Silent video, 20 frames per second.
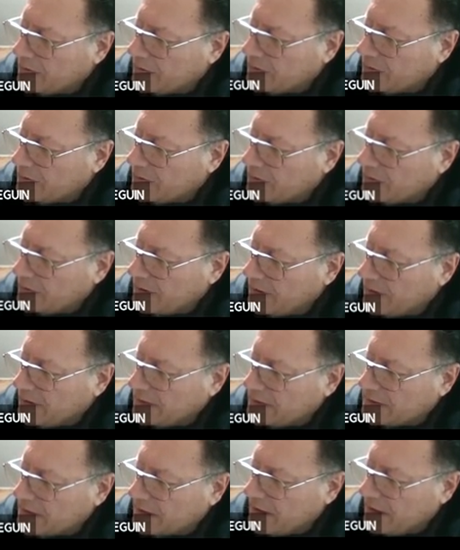So there
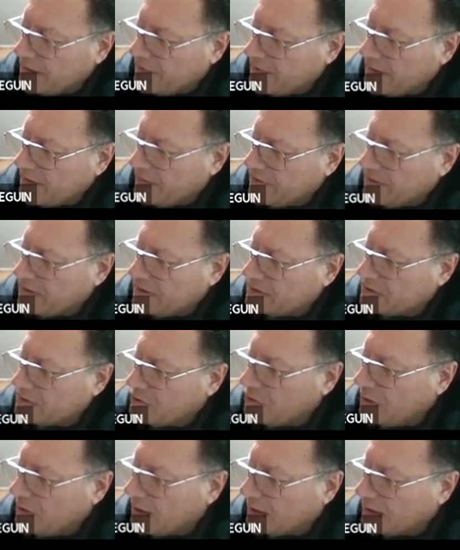is enough evidence
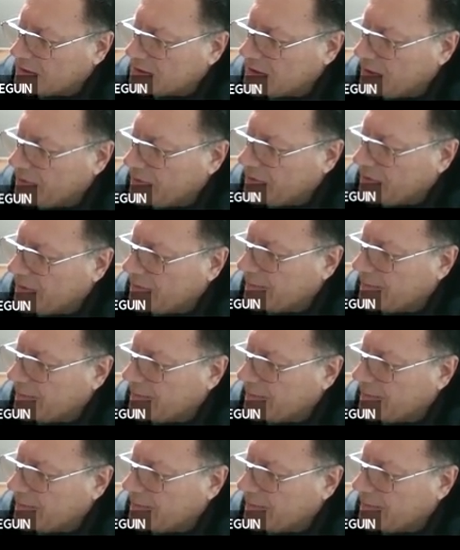to accept